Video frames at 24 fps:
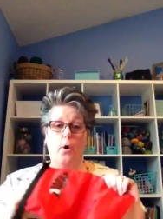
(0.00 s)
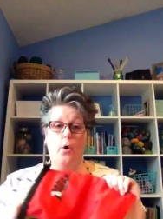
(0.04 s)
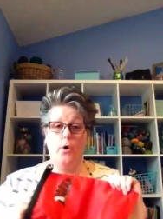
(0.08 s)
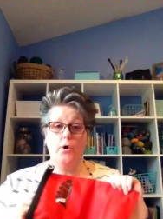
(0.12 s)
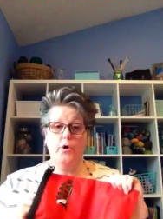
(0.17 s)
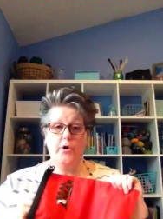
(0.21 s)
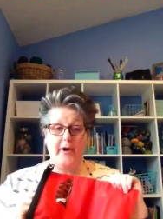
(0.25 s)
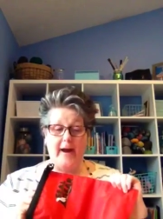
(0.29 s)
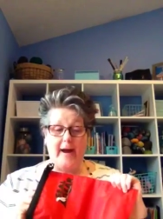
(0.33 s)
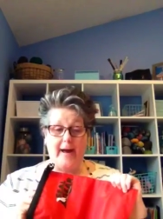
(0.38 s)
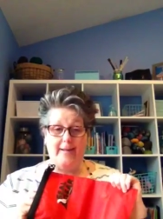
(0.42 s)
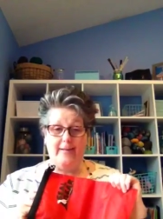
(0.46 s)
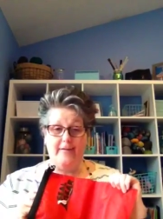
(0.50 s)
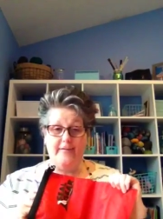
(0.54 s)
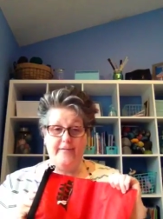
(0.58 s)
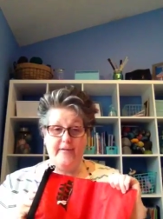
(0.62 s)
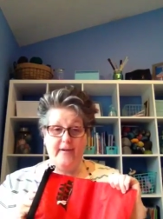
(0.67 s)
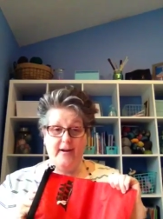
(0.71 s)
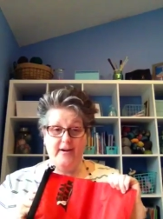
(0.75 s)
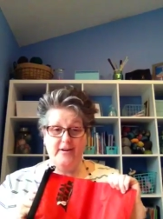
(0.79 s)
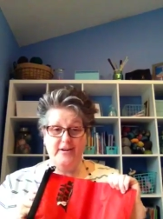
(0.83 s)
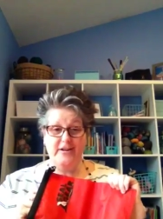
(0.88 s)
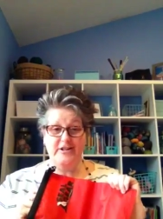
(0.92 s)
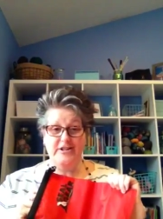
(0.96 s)
Your aloe
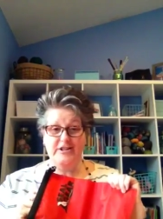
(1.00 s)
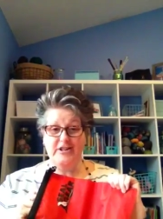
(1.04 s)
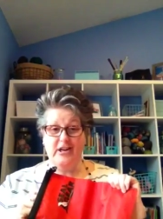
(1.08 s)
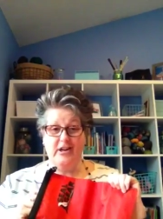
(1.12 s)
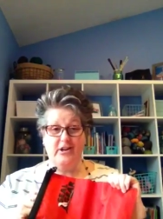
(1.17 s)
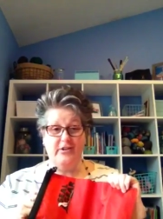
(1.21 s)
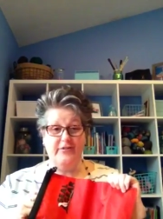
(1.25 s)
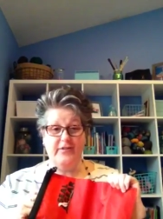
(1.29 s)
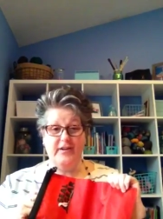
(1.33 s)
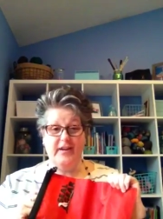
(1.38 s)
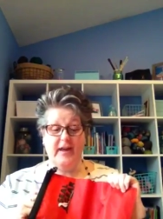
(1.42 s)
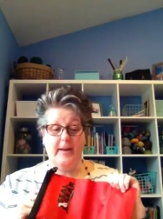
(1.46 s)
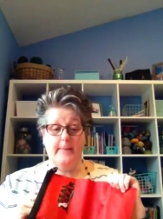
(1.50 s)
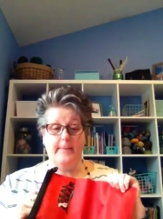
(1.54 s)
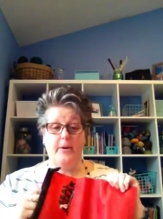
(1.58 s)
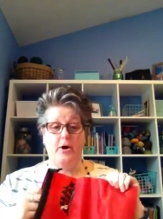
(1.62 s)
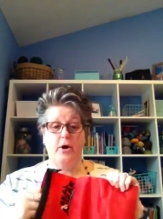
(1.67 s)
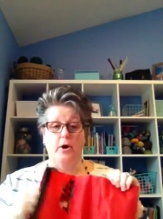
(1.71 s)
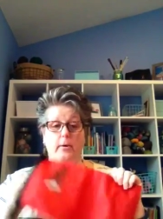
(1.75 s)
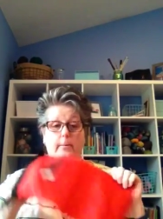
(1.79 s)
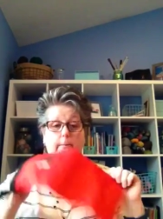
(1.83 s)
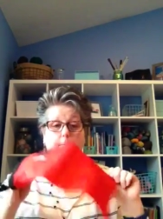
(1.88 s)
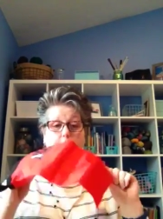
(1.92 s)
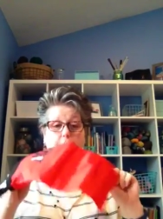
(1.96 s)
vera gel, if you get
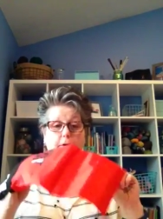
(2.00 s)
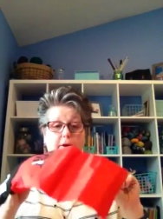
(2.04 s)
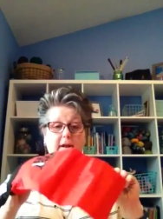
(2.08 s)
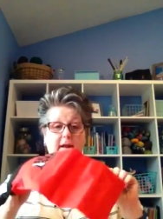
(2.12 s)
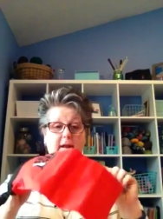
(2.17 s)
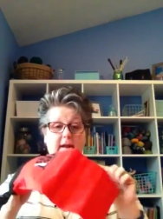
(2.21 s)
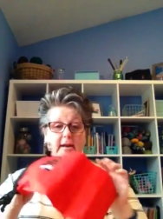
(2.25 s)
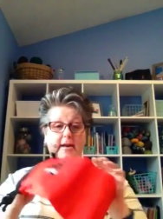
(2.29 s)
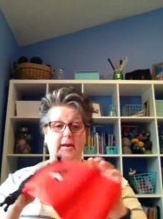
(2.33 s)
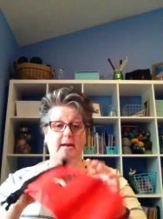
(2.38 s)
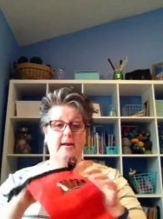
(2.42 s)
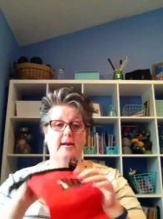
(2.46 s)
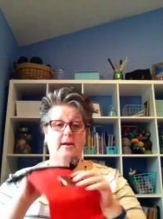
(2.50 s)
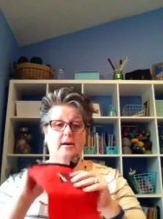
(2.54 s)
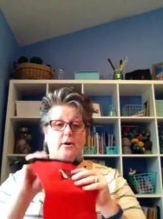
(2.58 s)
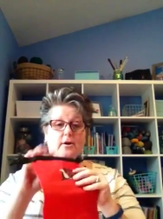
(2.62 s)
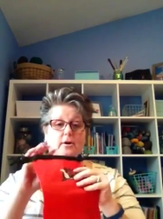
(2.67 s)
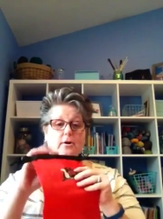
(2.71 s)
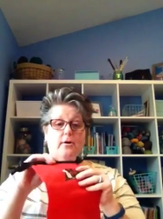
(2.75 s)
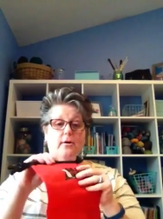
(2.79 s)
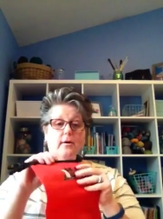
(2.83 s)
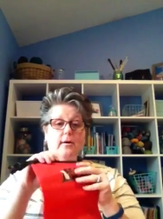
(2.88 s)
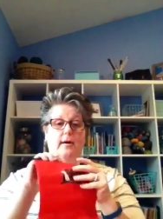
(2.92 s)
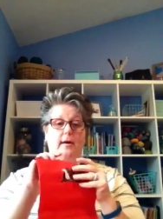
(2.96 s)
burnt, put it in
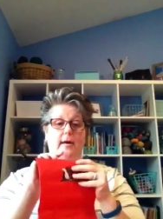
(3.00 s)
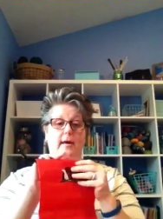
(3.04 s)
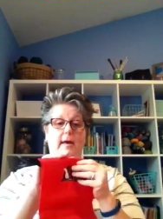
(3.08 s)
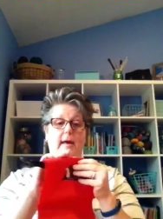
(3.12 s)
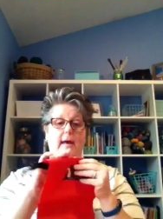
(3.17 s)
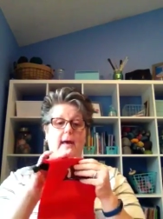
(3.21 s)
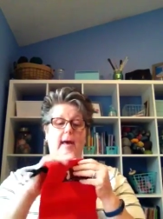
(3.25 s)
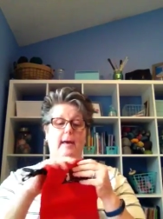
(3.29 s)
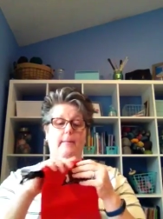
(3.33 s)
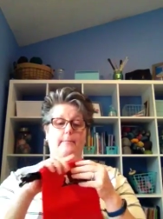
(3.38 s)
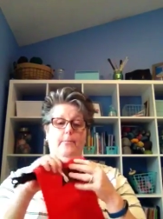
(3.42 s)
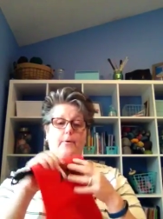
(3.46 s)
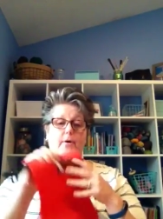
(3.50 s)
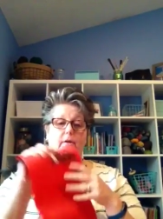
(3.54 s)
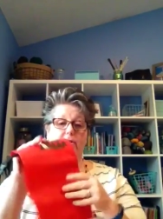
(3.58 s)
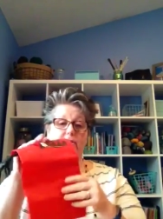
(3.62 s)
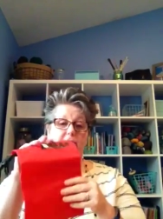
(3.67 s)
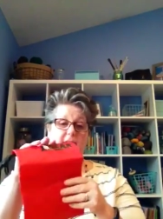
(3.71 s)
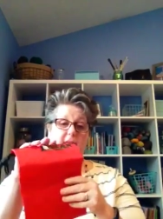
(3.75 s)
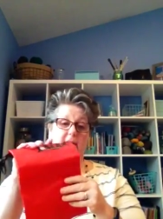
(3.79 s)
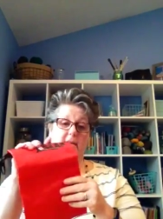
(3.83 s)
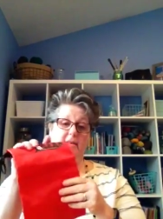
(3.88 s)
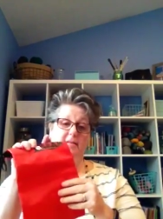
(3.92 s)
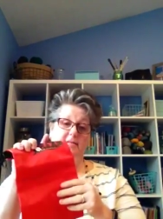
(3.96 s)
here and put
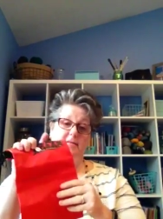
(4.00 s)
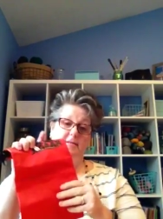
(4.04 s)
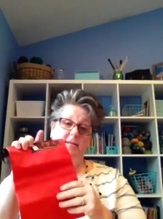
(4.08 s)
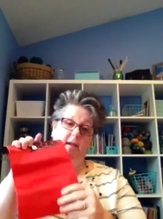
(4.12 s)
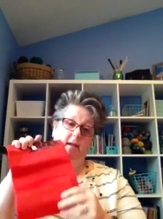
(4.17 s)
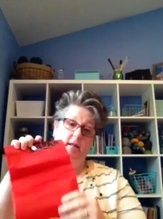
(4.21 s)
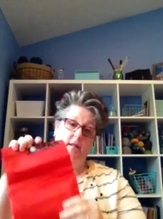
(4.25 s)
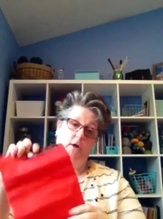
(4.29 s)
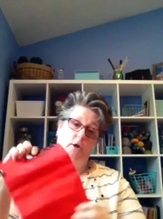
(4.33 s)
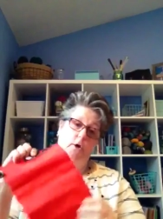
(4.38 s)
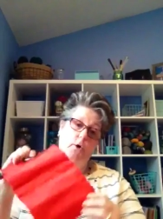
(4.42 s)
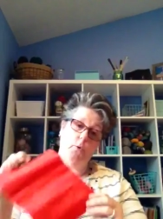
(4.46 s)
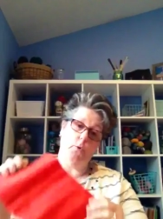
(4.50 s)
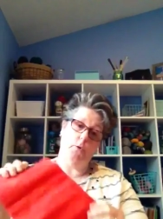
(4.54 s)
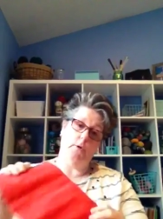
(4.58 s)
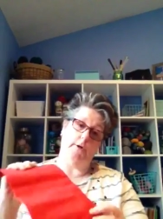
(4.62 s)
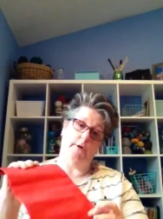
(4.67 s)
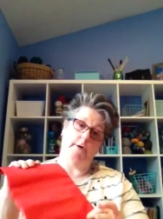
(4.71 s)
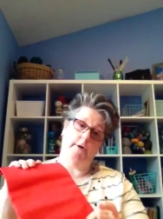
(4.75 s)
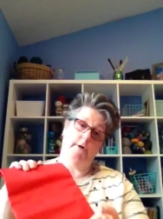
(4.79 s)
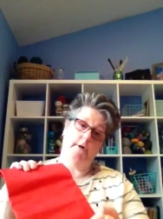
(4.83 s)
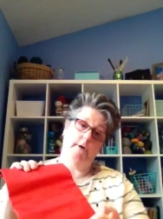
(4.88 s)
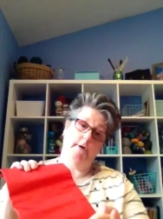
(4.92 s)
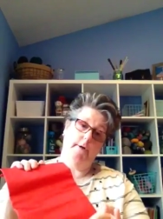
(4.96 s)
this in the
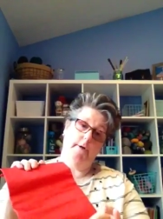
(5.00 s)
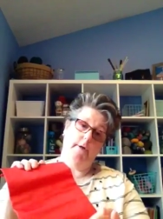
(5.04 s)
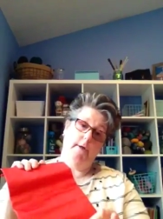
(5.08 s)
cooler.